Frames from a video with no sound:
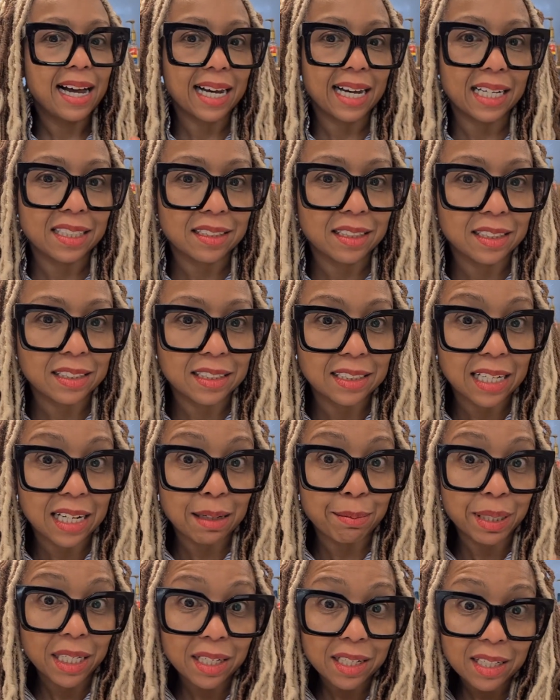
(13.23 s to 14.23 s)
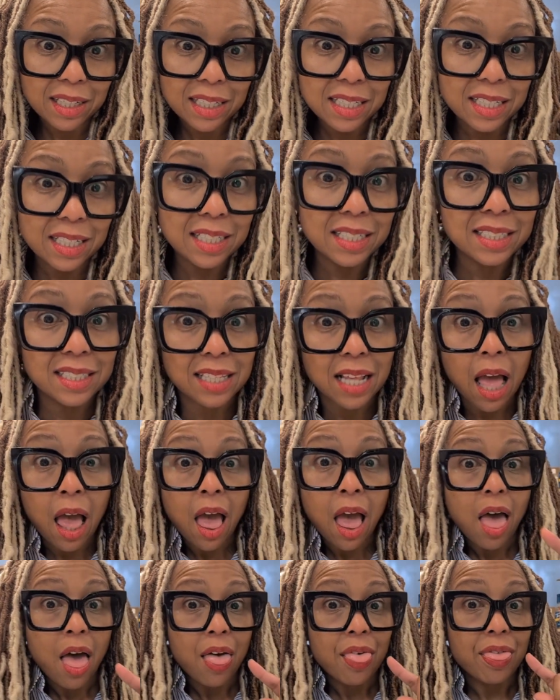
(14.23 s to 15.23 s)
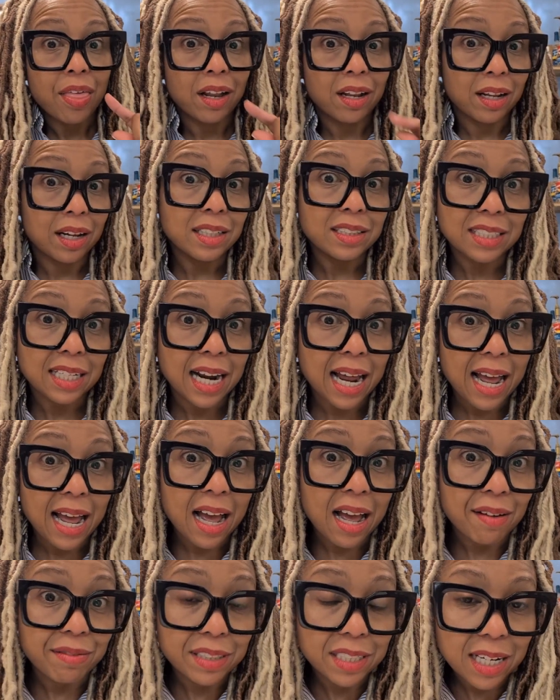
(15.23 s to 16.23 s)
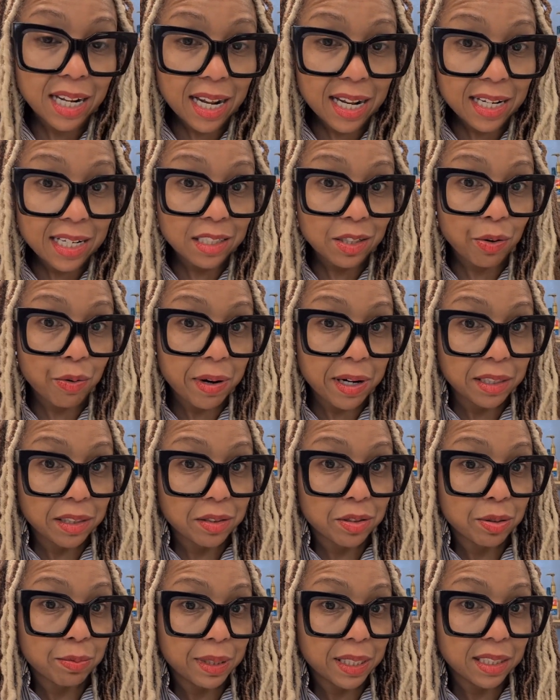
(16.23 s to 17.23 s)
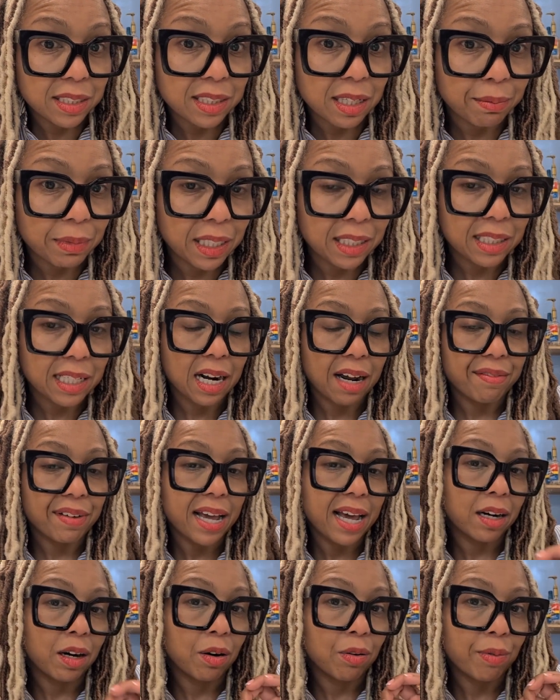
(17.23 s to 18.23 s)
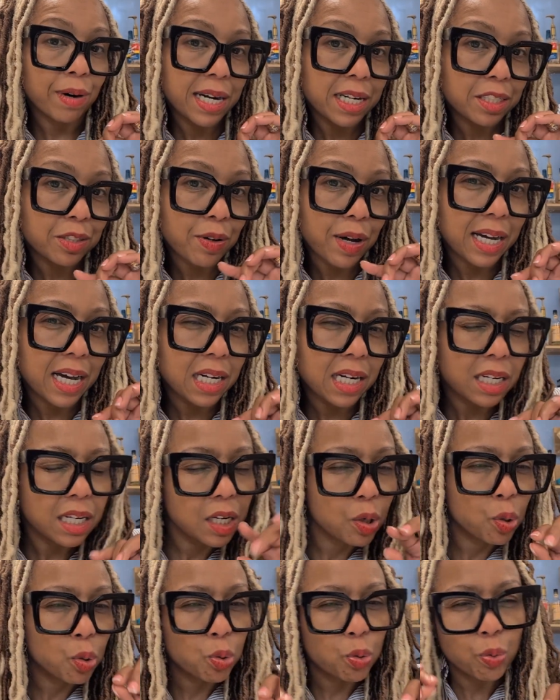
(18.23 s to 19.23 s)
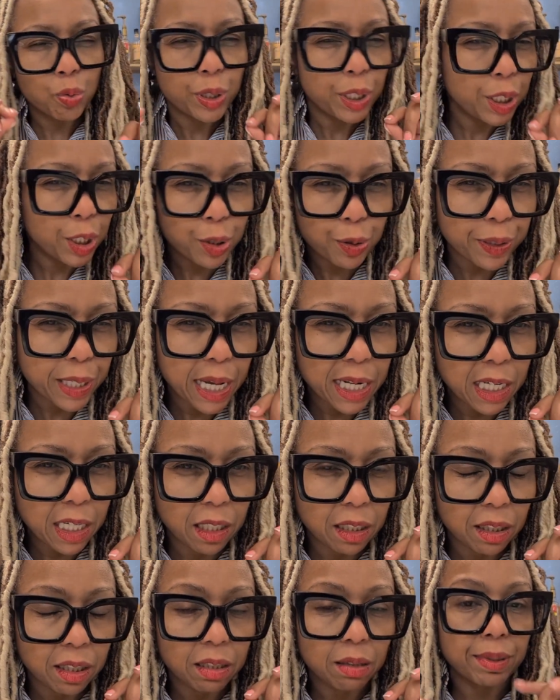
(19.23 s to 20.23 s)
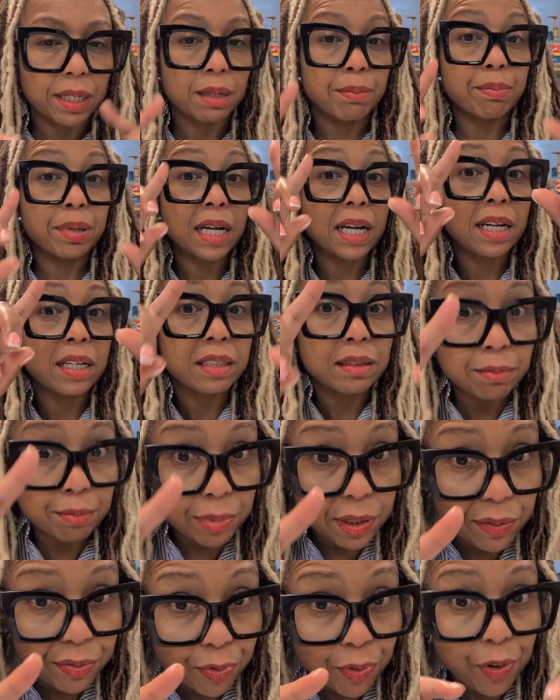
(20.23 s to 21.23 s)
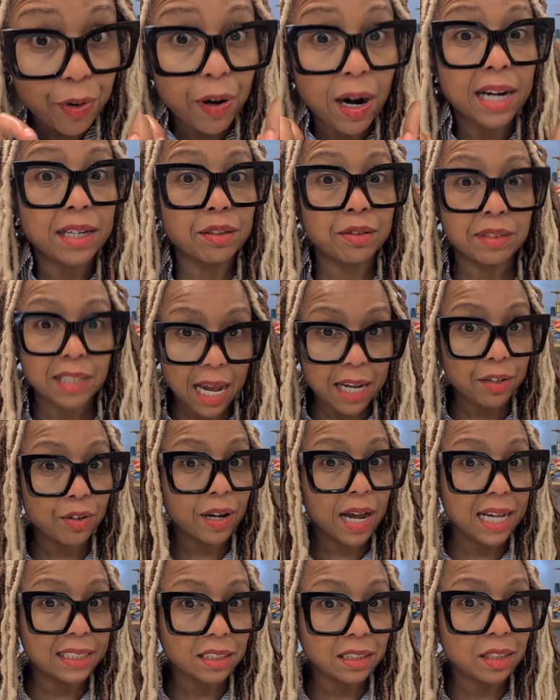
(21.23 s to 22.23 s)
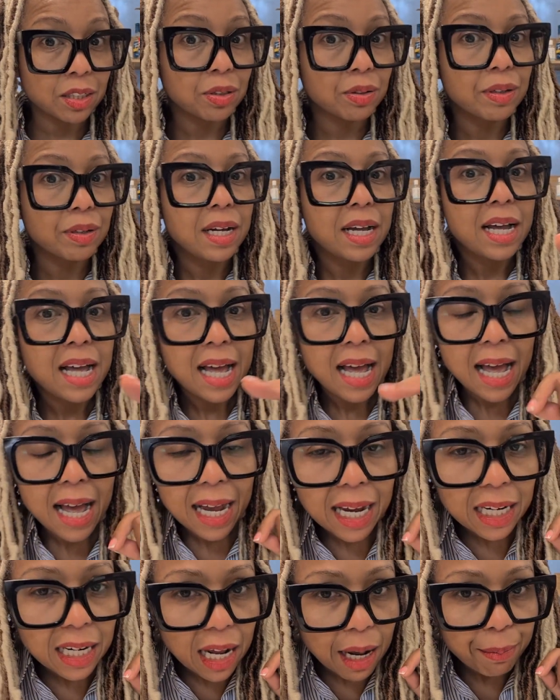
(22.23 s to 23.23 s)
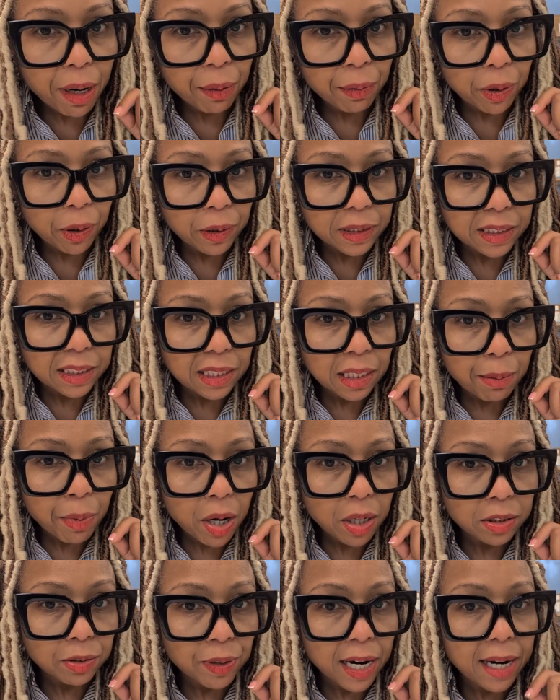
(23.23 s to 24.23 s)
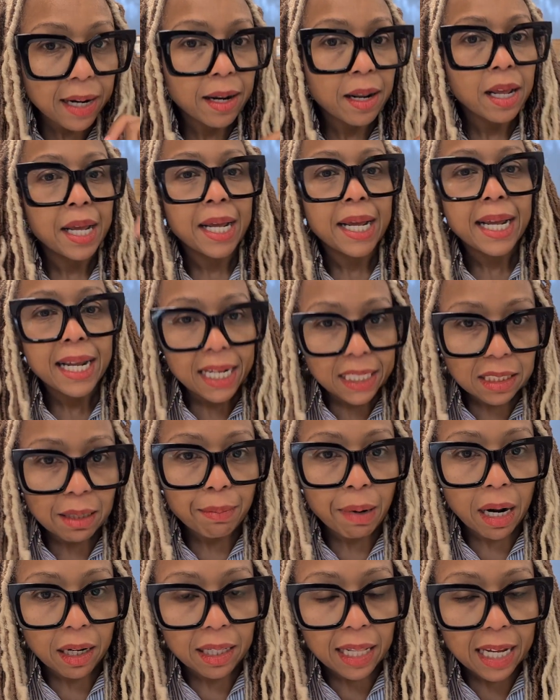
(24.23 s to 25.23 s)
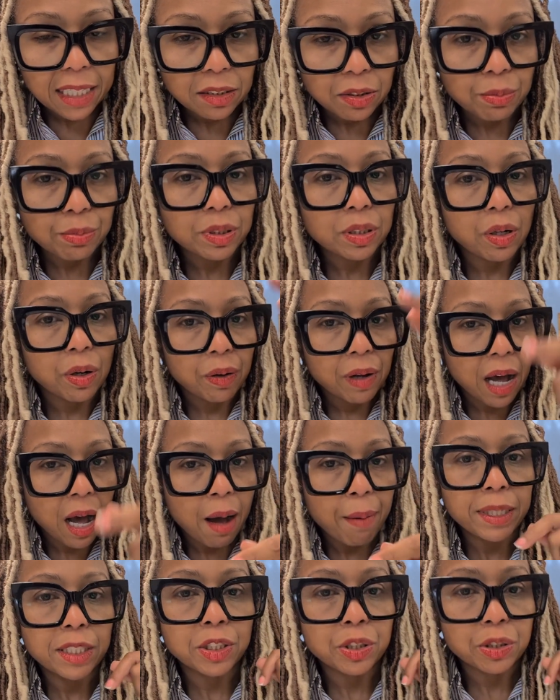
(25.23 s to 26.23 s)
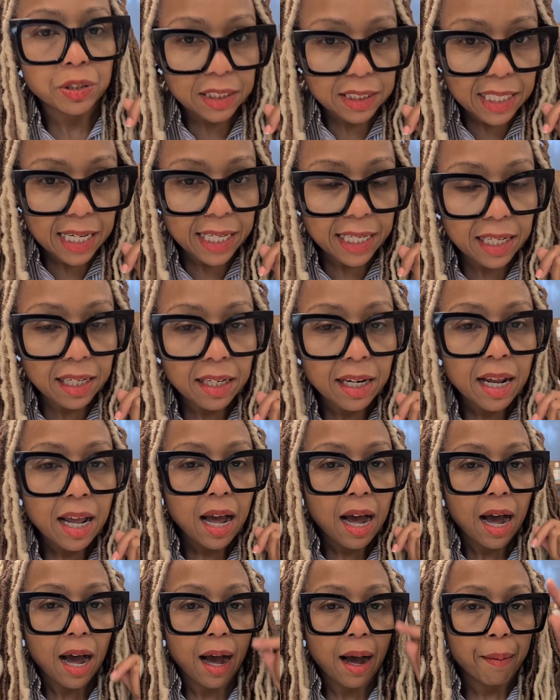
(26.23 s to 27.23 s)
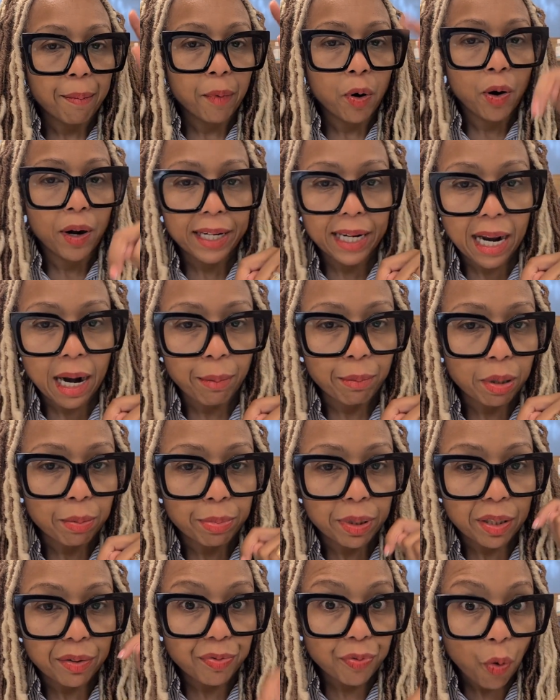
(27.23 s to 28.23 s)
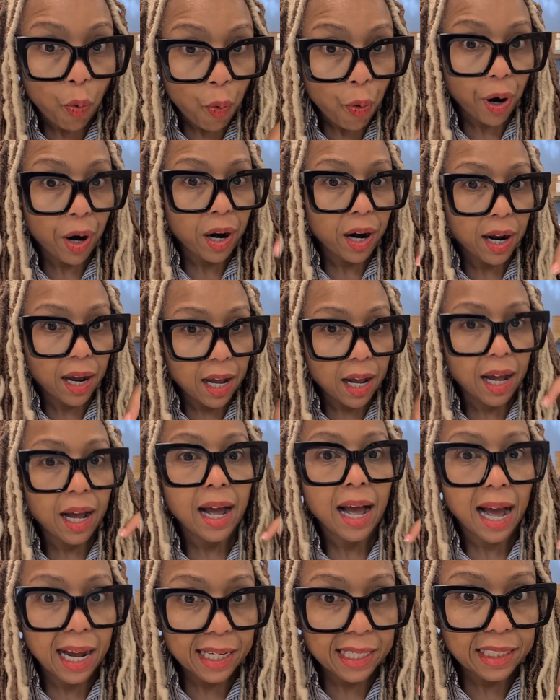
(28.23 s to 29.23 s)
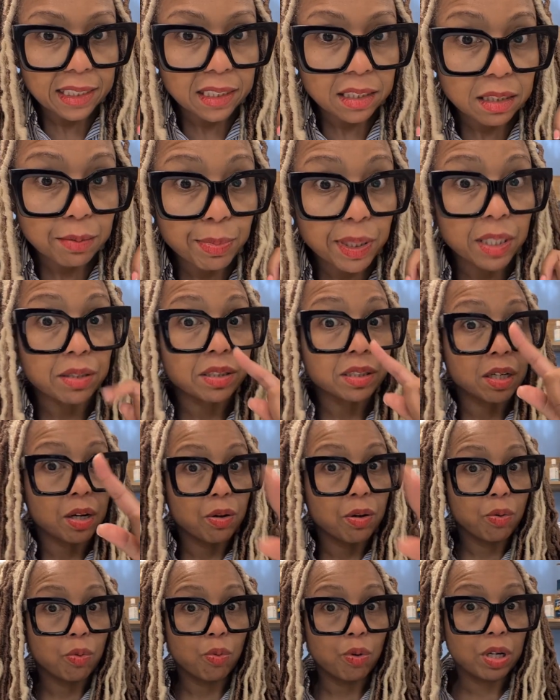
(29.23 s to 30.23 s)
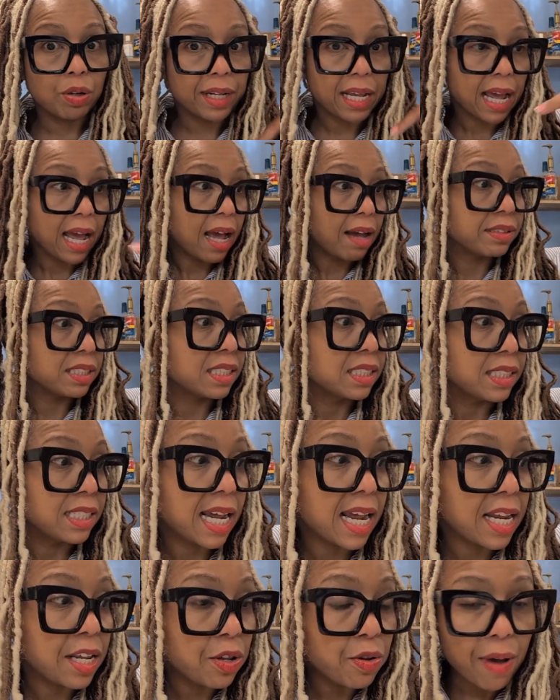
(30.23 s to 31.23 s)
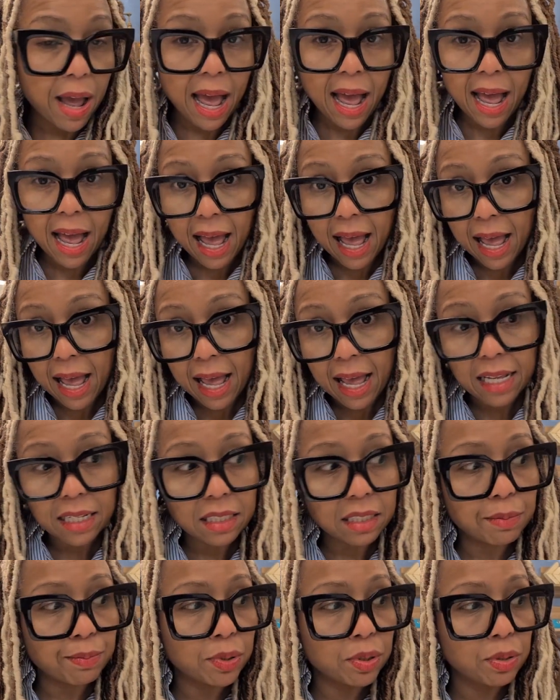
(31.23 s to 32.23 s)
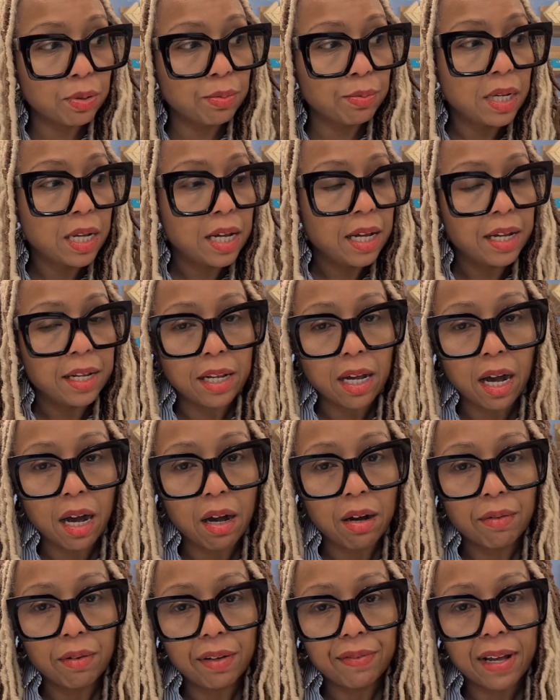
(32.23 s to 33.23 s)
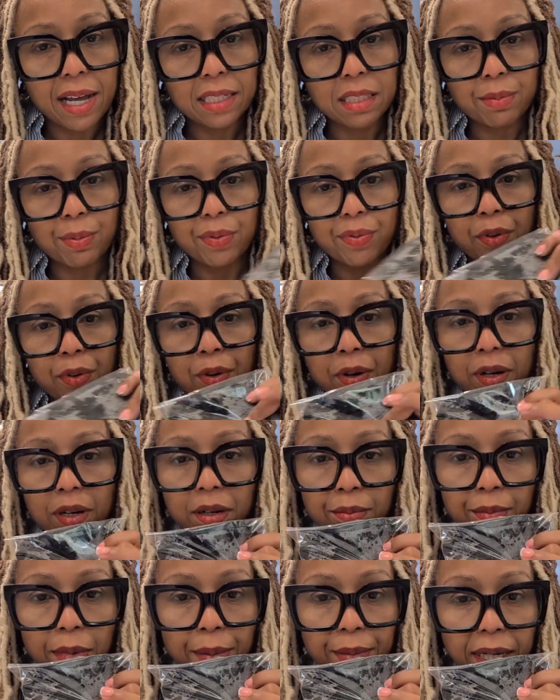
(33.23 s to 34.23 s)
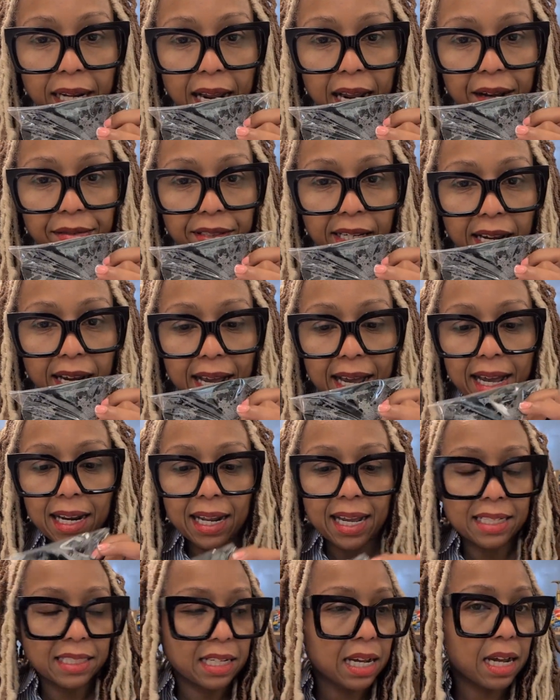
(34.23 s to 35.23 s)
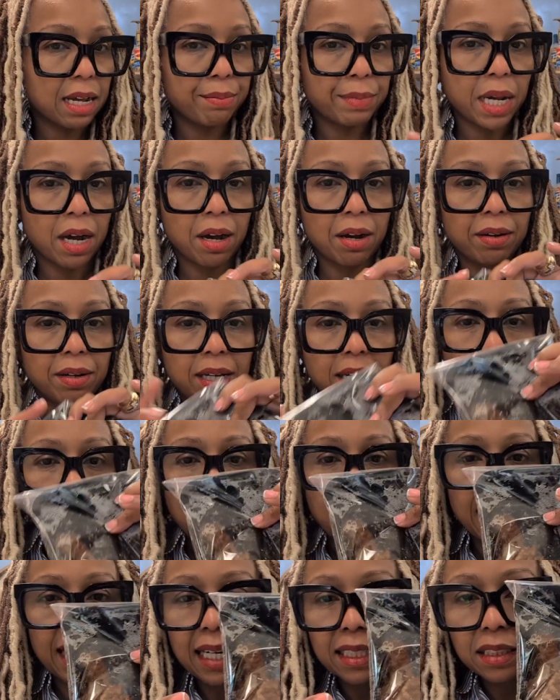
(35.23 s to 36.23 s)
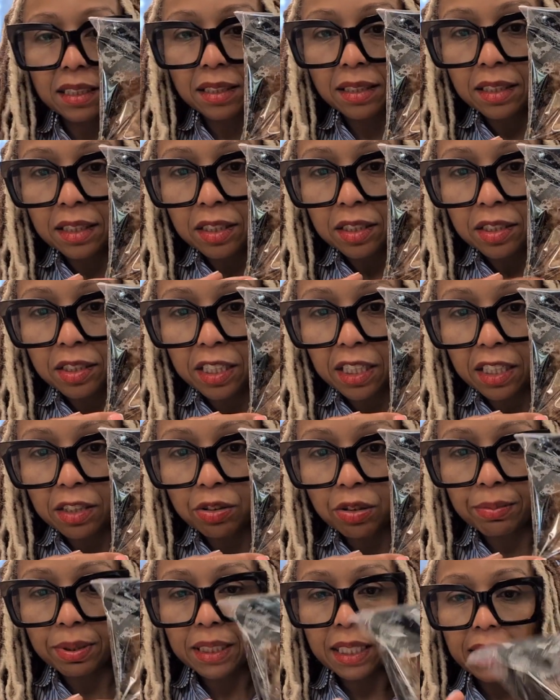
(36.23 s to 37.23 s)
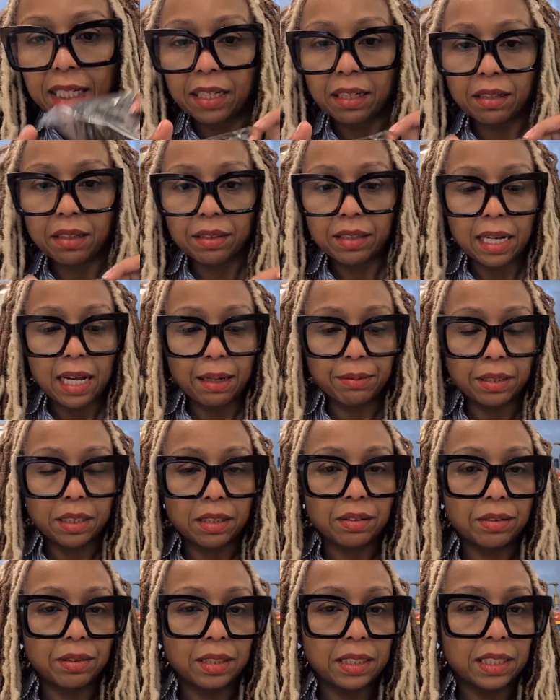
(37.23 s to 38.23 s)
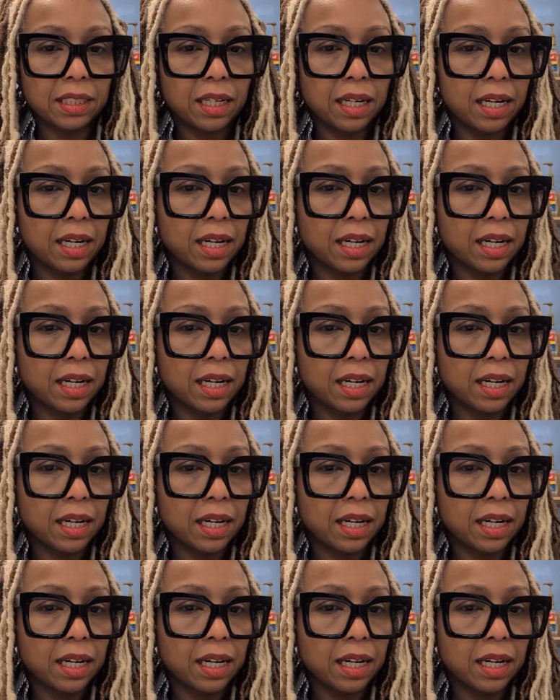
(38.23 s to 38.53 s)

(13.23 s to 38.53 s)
I gotta cook today because the lunch that I have today is going to be something that I've had already, so I gotta recreate it a little bit. But before I do that, you guys know I gotta have my royalty sea moss, right? It's in my classroom, so I'll be sure to take it on camera before I eat this meal. So what do we have today, you ask? Oh, y'all, we've had this before. Remember the KFC I had last time, y'all? I got the chicken drumstick here, absolutely.